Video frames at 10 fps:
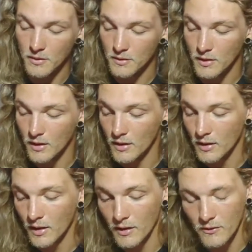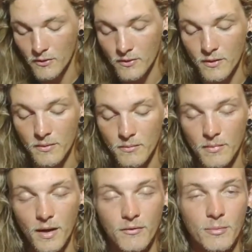couldn't get any answers.
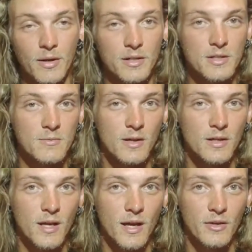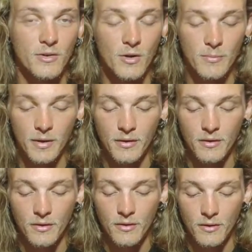Everybody just wanted to cut her
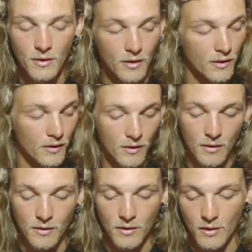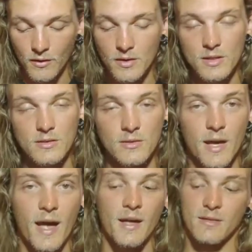open, or, you know, this or
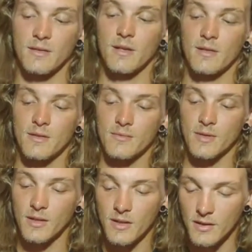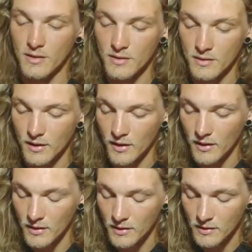that, and nothing really
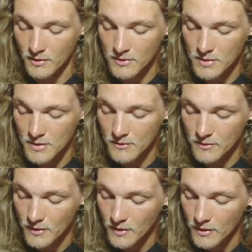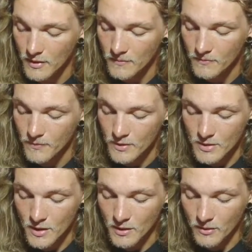conclusive.
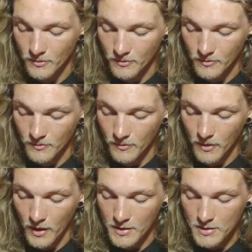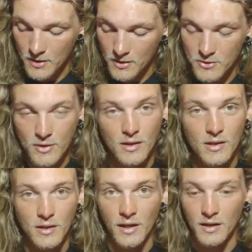So I started
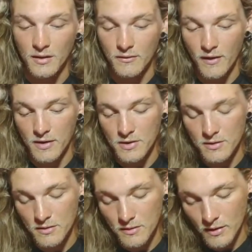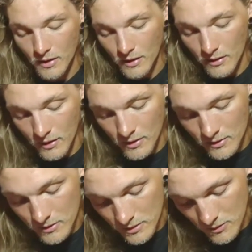treating it like an infection, and
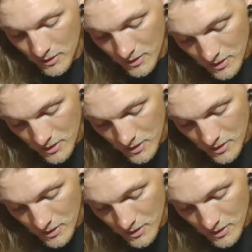as you